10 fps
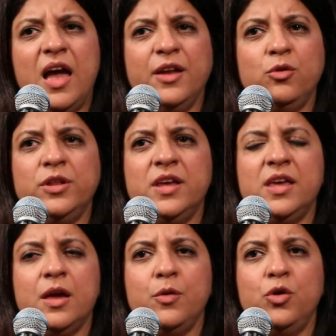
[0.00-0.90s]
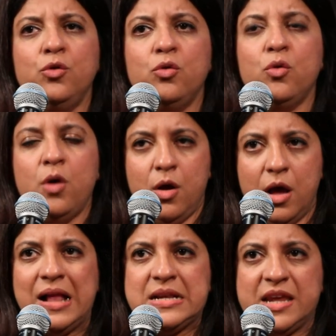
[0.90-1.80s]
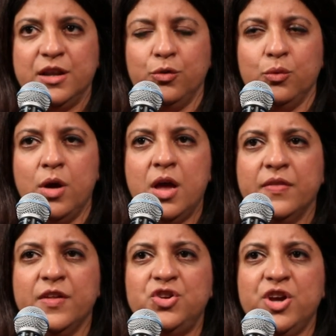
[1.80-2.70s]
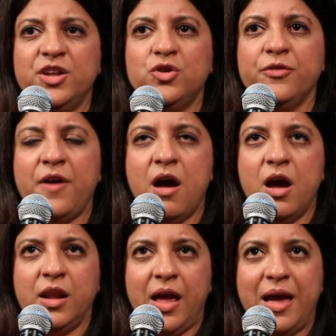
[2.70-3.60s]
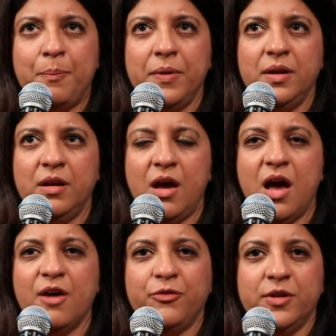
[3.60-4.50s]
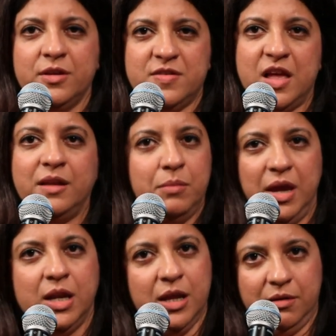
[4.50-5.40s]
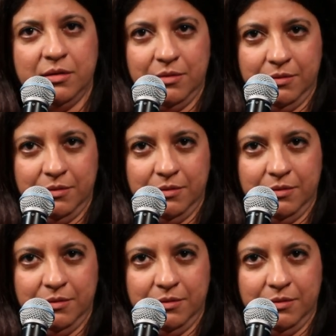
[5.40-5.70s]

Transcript: don't think, you know, I'll tell you, the change of heart happened after the son made it.